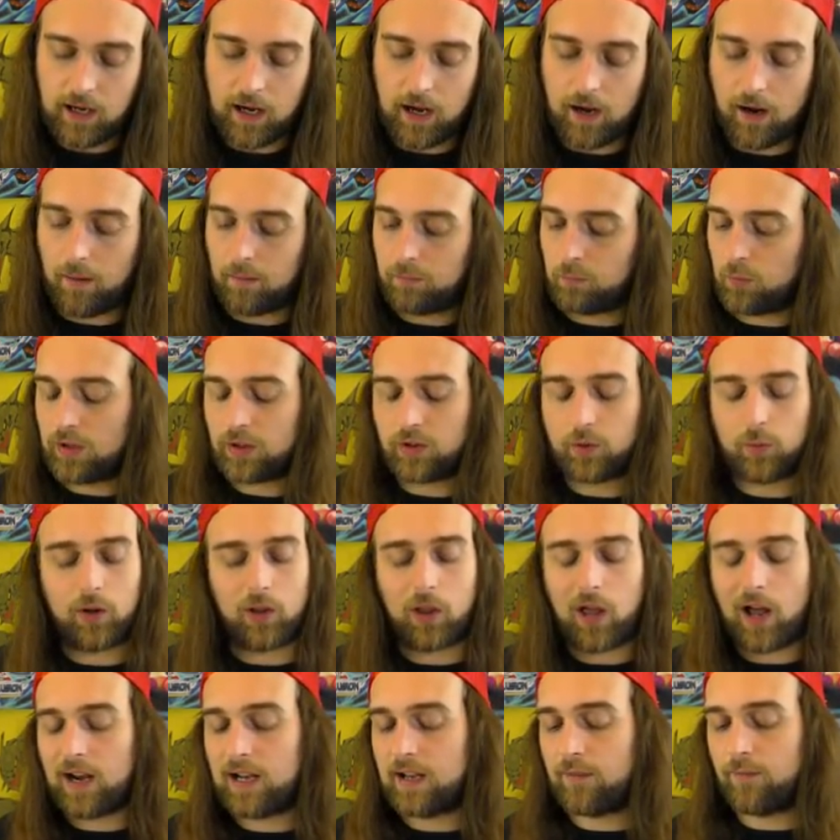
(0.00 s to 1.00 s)
Um, went through a
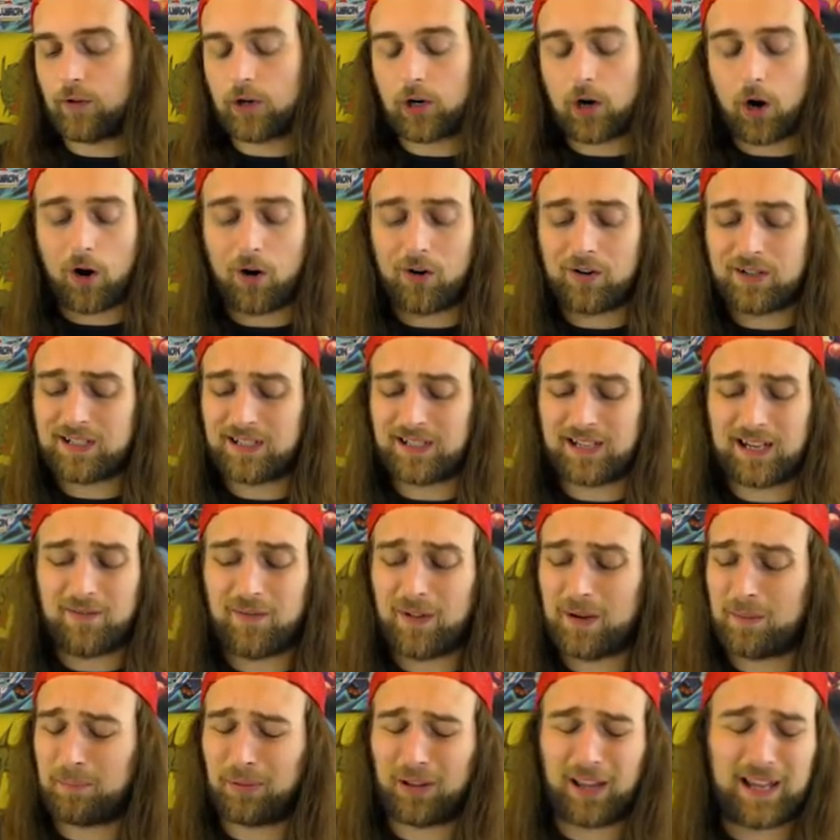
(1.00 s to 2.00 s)
lot of different cards,
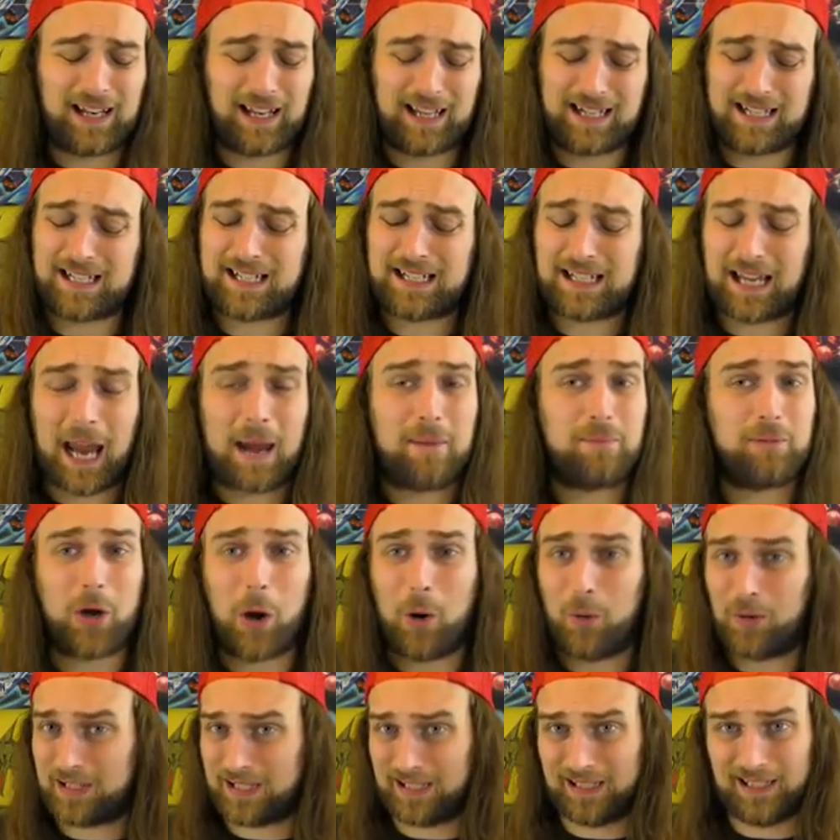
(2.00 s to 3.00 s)
even played like
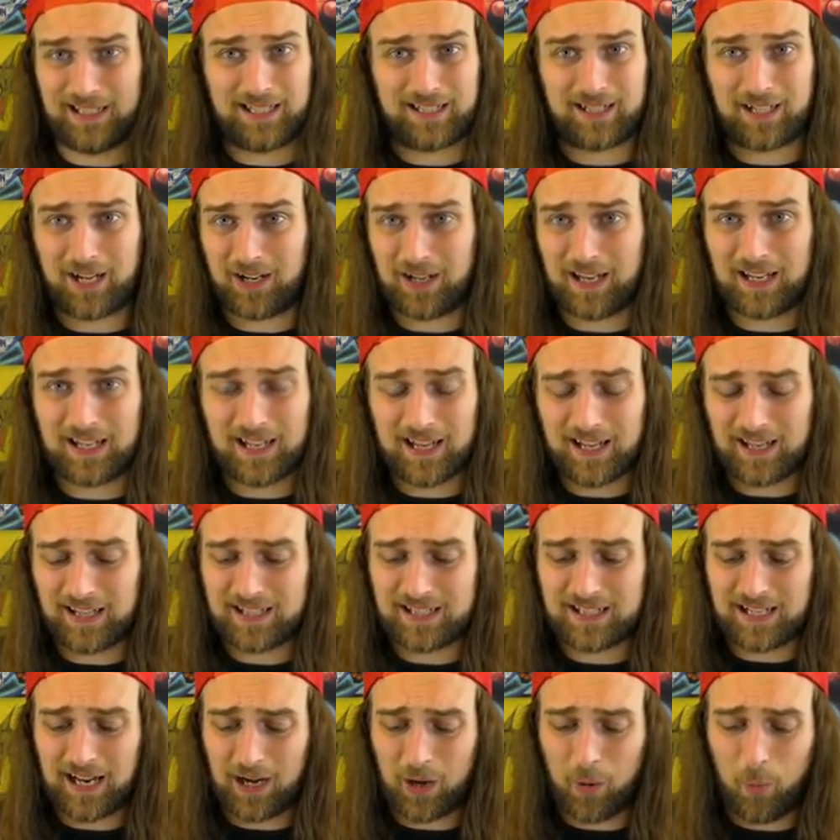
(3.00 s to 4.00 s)
Scapegoats in this in
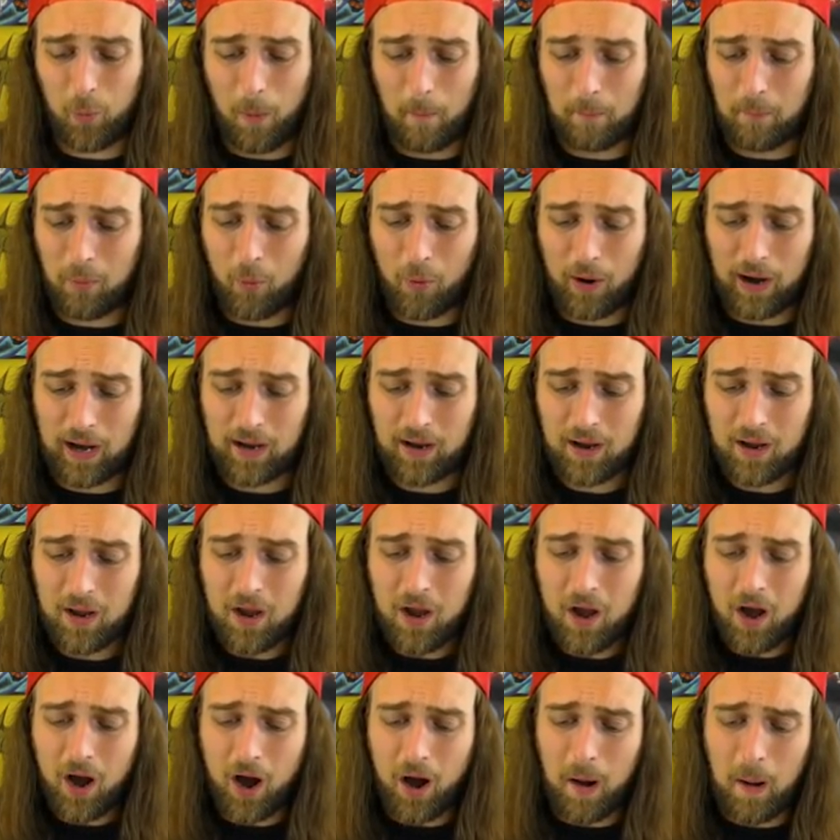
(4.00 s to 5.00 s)
this deck at one point.
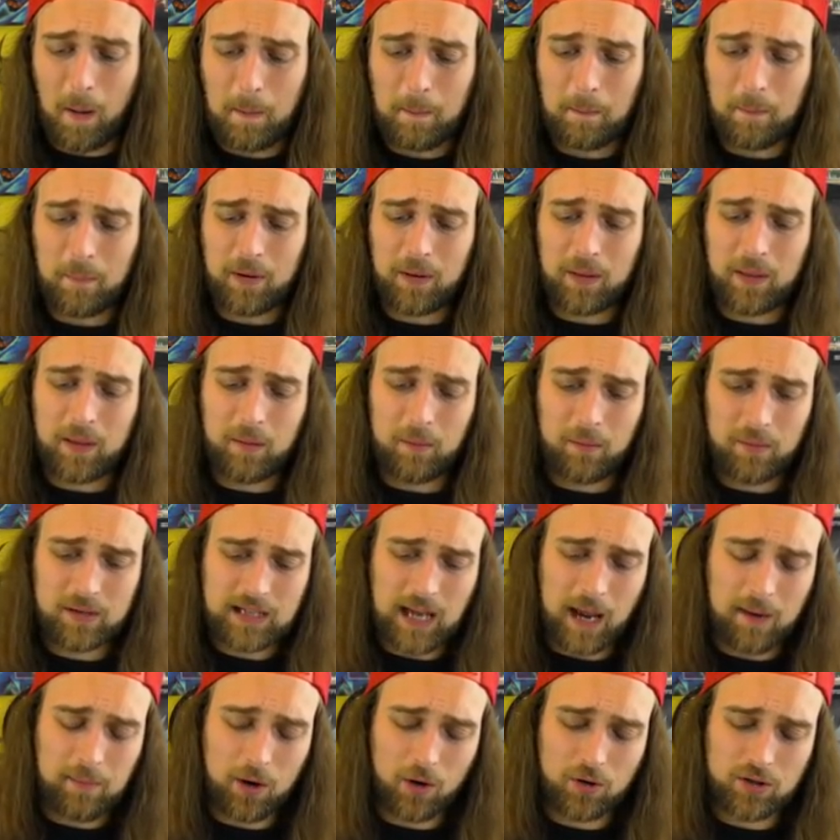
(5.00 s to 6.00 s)
Um,
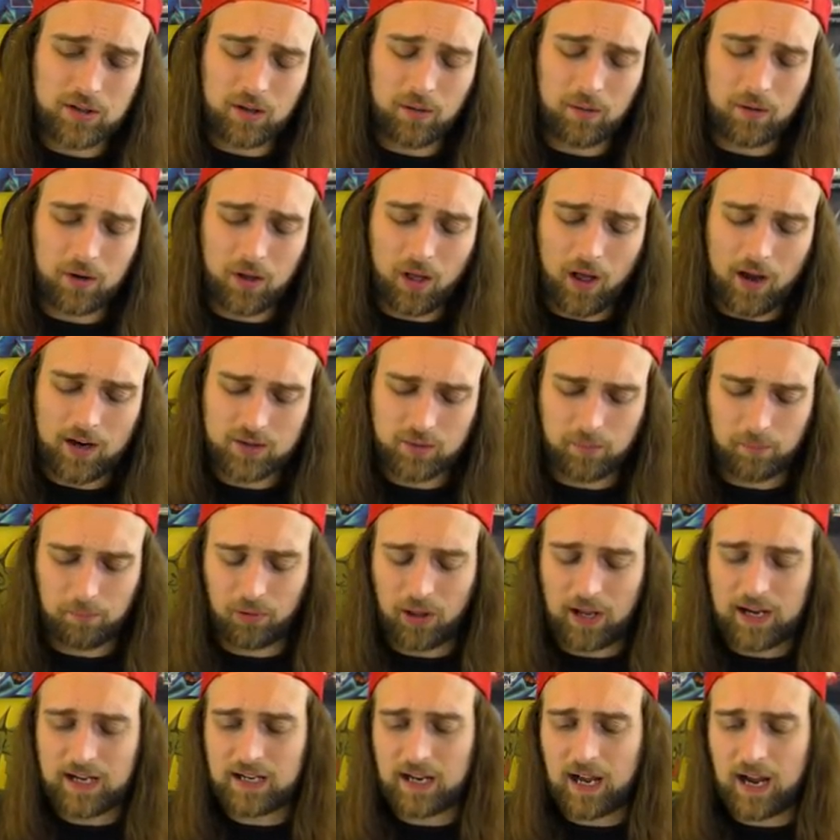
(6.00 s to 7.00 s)
scapegoats cl clogs with
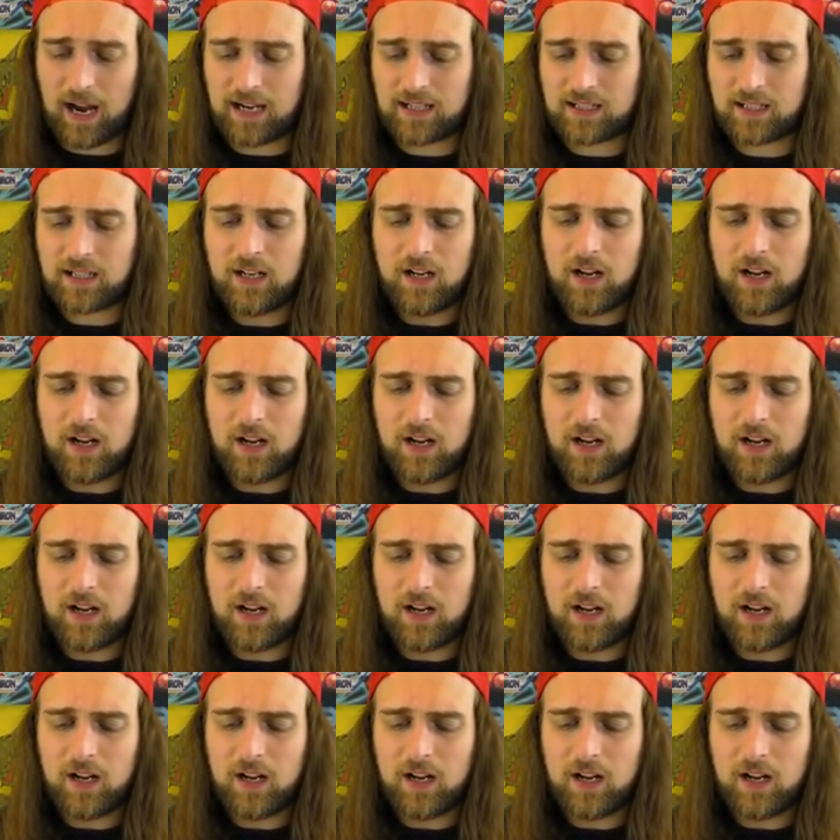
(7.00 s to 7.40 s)
Blade Knights.